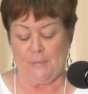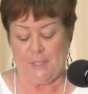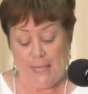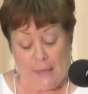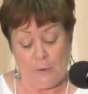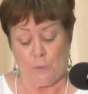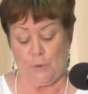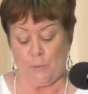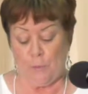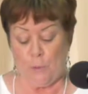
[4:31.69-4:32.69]

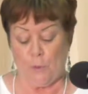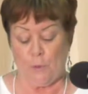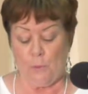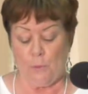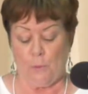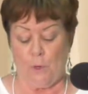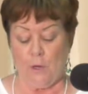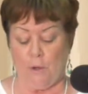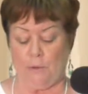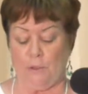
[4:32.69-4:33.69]
The more
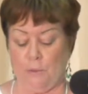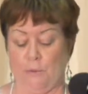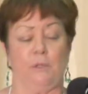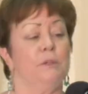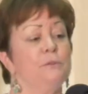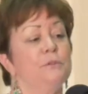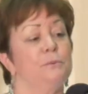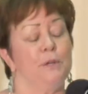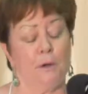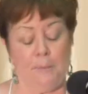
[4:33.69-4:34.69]
we all knew, the
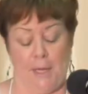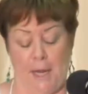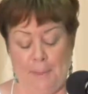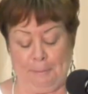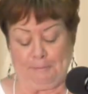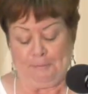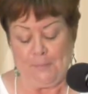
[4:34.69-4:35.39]
closer we all became.